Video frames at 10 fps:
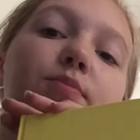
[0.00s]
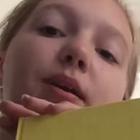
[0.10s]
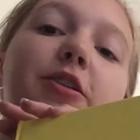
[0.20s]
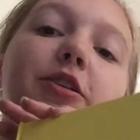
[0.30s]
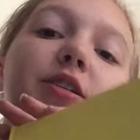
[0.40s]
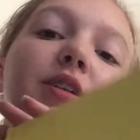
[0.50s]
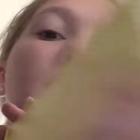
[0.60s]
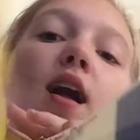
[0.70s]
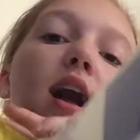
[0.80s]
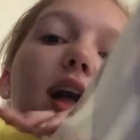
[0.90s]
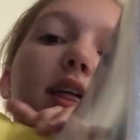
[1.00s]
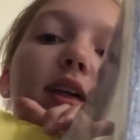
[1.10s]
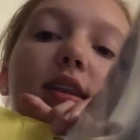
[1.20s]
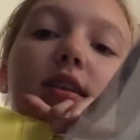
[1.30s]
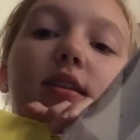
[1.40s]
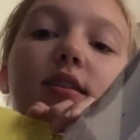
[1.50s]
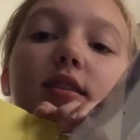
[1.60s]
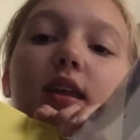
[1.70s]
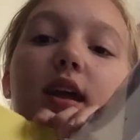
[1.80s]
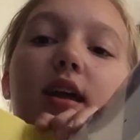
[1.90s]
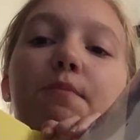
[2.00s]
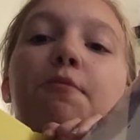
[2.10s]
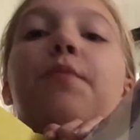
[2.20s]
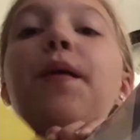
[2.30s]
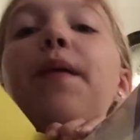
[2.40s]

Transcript: binders. I got more